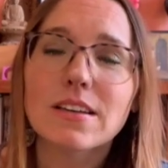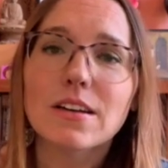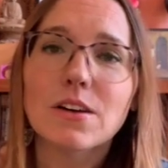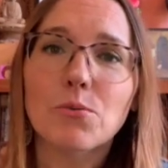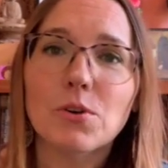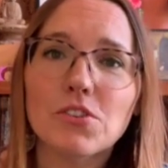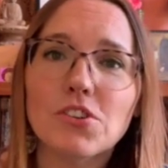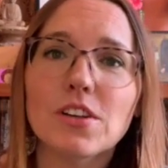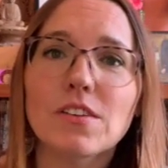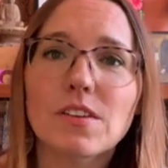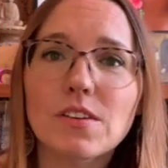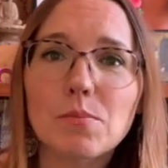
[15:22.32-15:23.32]
When
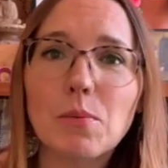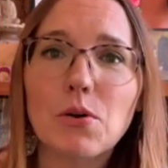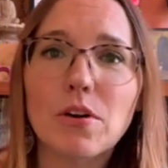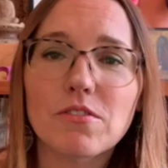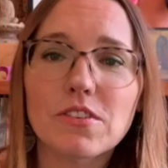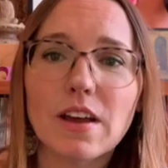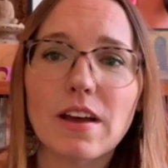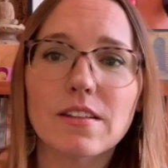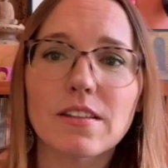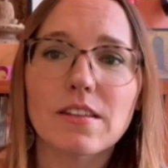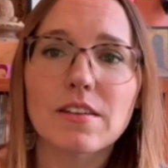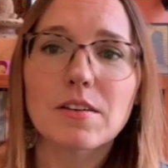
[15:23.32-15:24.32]
Jesus spoke of
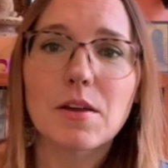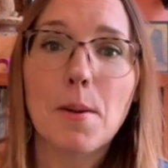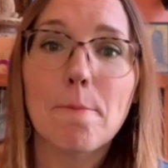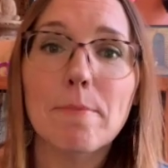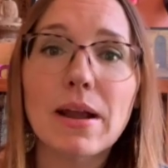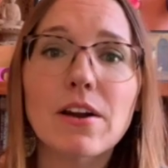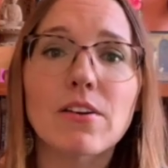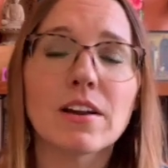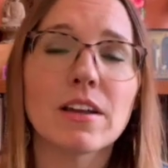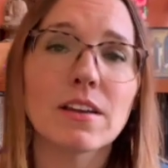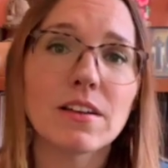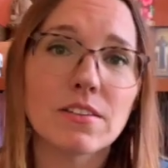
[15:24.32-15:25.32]
death,
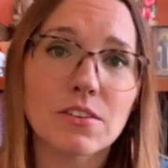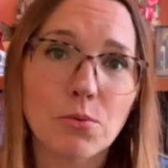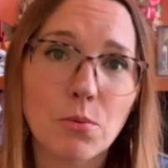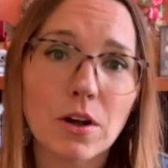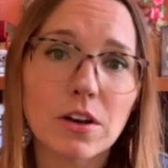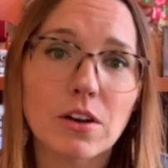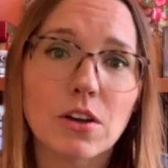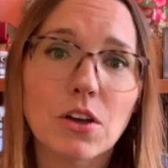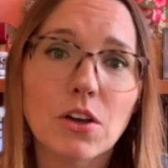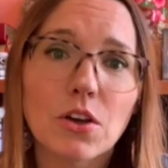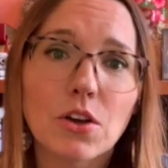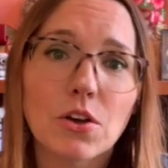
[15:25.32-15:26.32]
Mary is the one
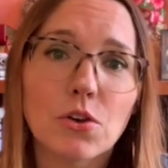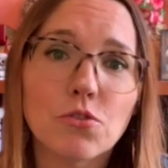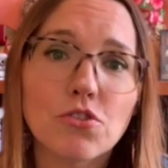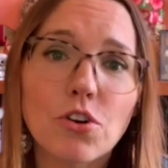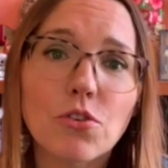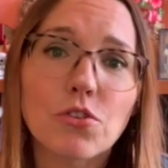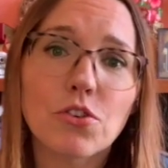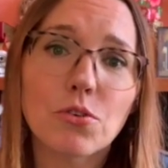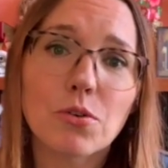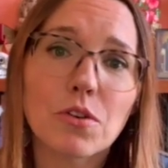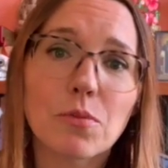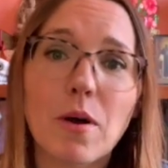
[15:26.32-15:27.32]
who chose to
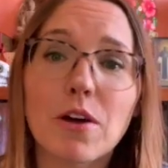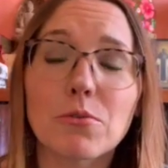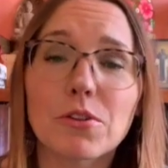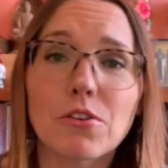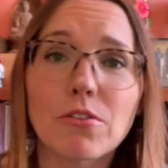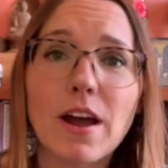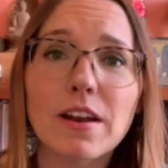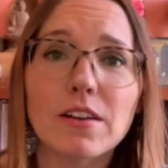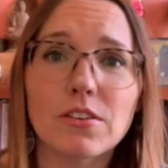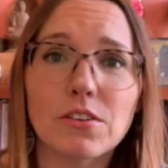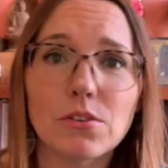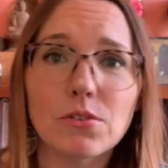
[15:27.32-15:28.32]
respond with
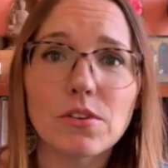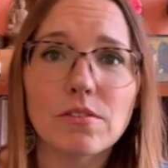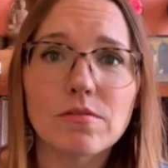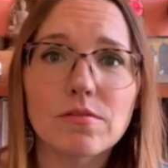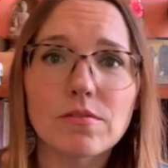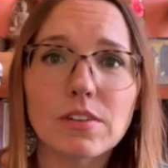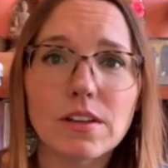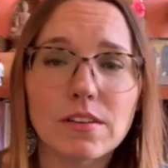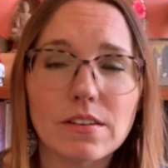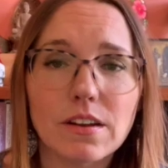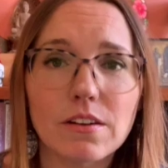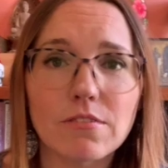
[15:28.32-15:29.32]
gratitude
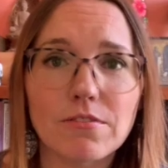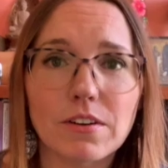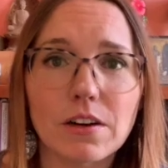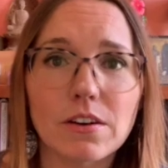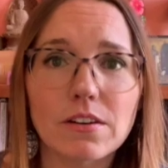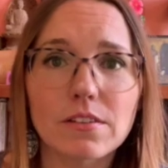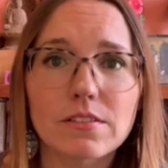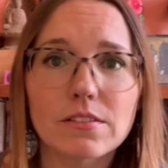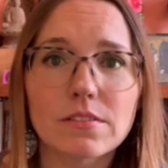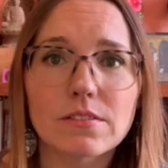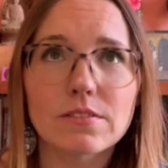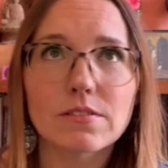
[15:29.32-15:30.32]
instead of fear,
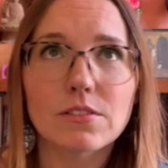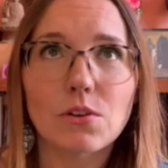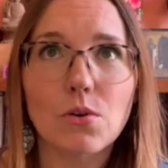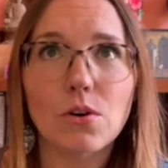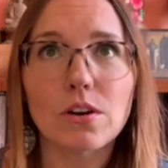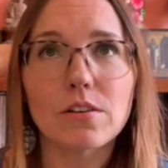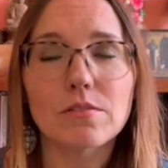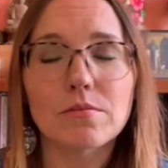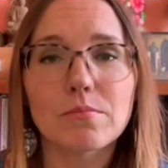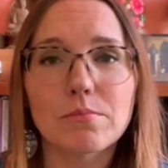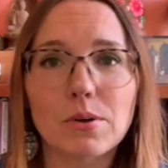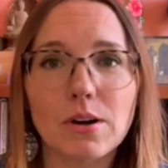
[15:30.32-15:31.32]
or
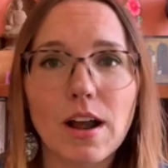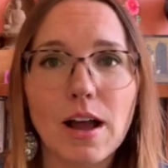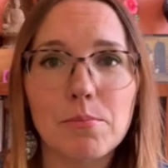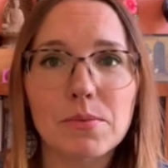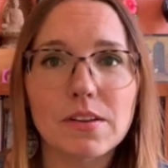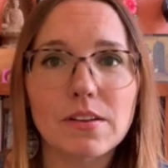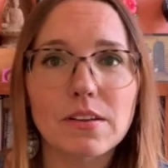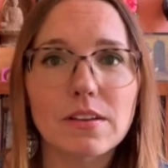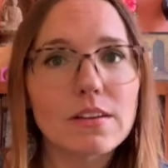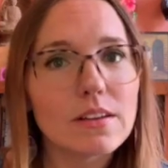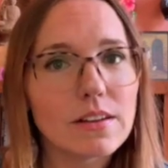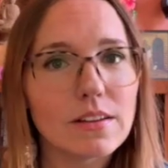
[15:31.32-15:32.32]
perhaps
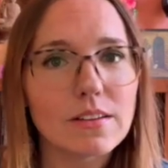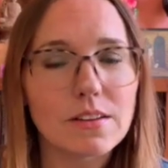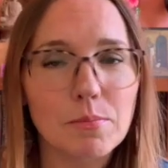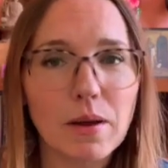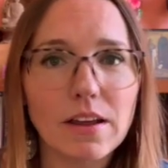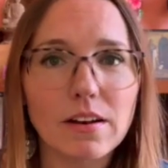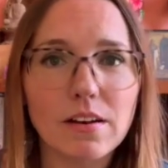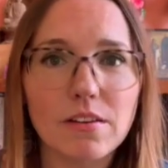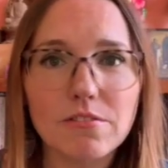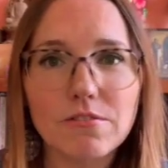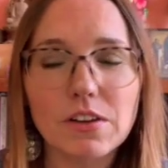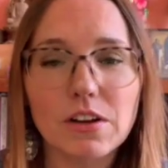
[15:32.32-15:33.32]
in spite
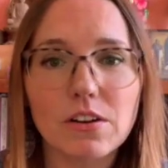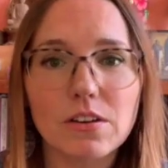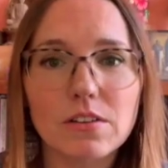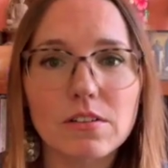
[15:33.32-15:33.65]
of fear.